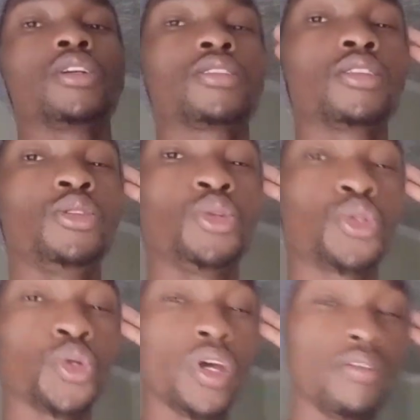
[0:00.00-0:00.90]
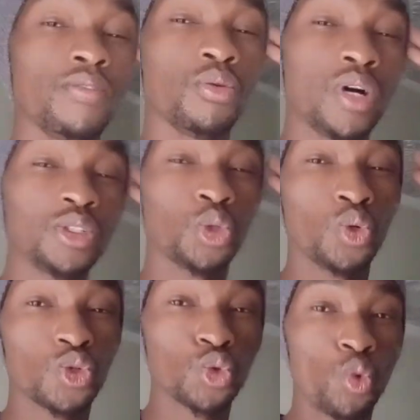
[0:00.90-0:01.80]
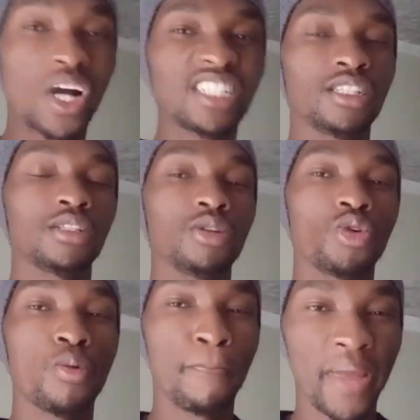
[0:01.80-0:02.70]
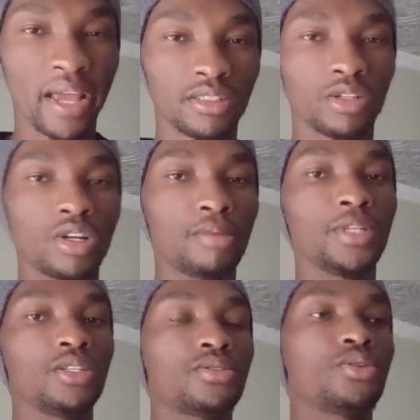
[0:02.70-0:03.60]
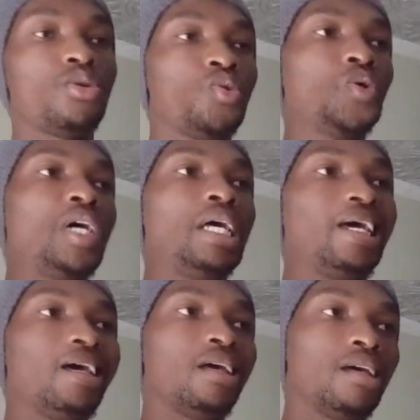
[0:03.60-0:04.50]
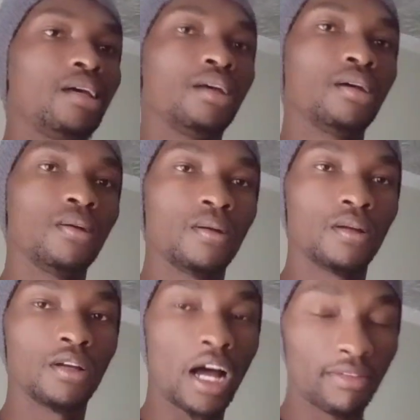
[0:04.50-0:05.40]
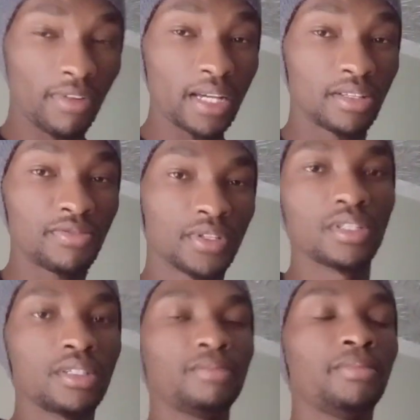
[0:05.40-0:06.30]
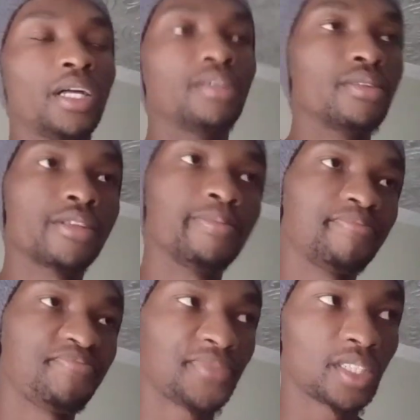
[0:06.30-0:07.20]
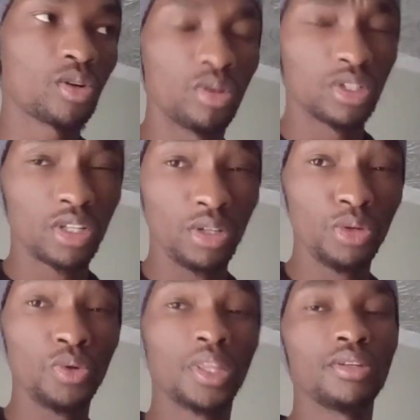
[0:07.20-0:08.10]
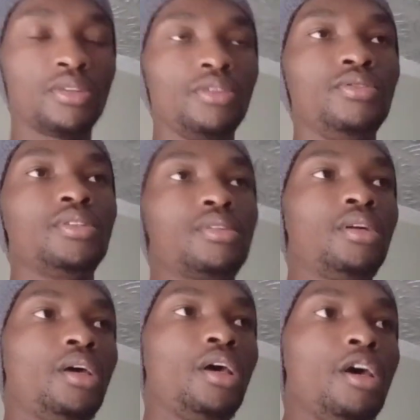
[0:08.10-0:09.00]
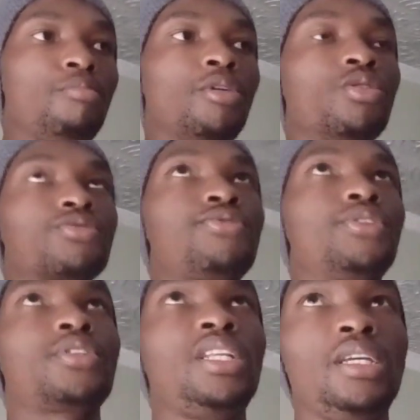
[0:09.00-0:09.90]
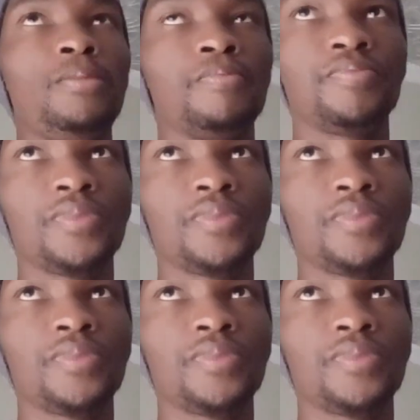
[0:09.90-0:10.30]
Salute to everyone who's watched it. Welcome back to Dominance. So, advice for single mothers: continue with the series, because firstly,